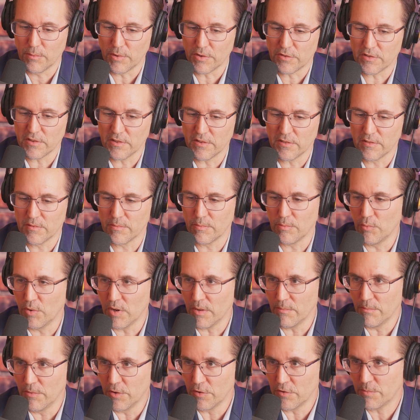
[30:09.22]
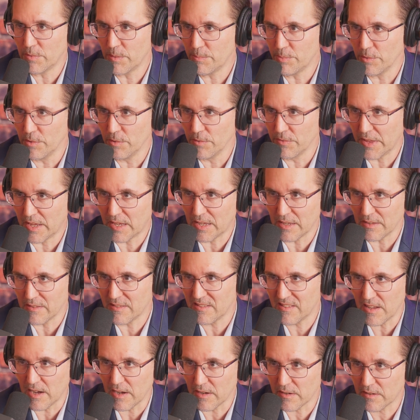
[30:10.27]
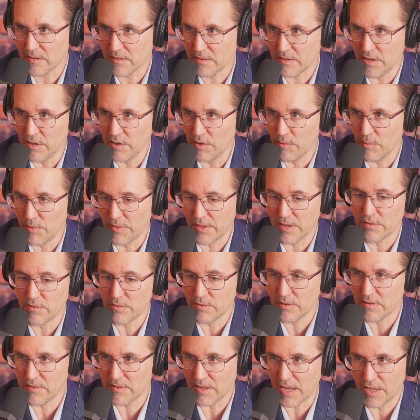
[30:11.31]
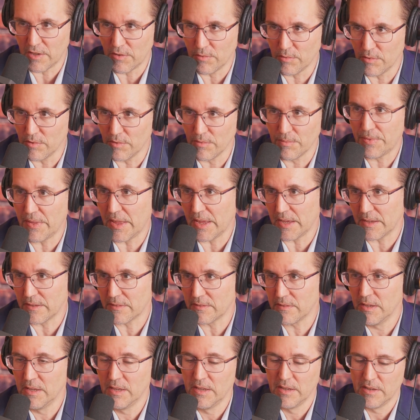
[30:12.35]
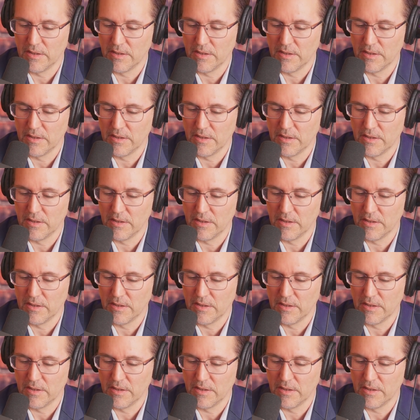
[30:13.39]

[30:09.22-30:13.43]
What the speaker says: Which is what most people, they get stuck, when they do these annual things.